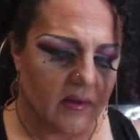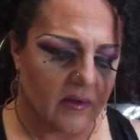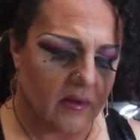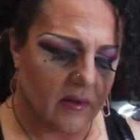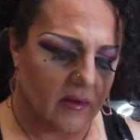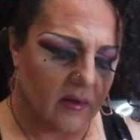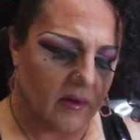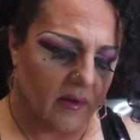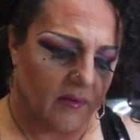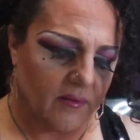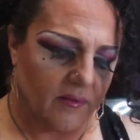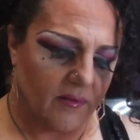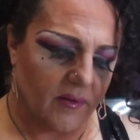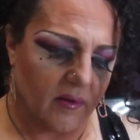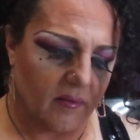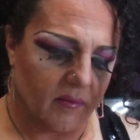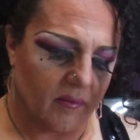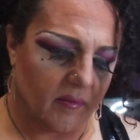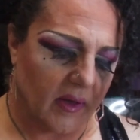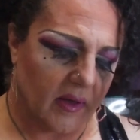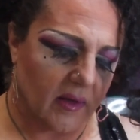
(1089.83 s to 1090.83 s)
So do they
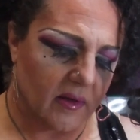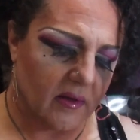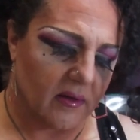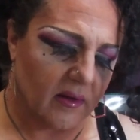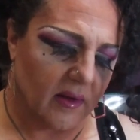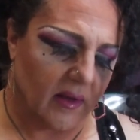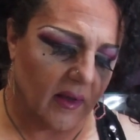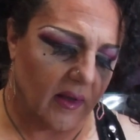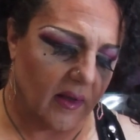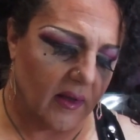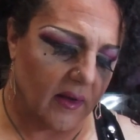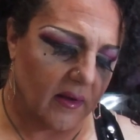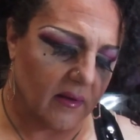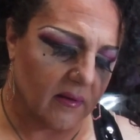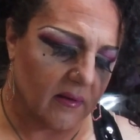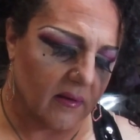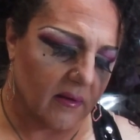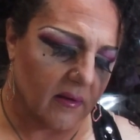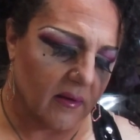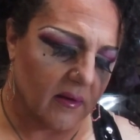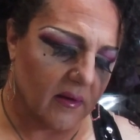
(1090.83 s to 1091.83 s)
fit back into their
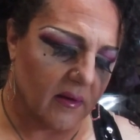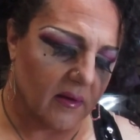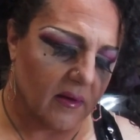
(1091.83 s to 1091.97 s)
hands?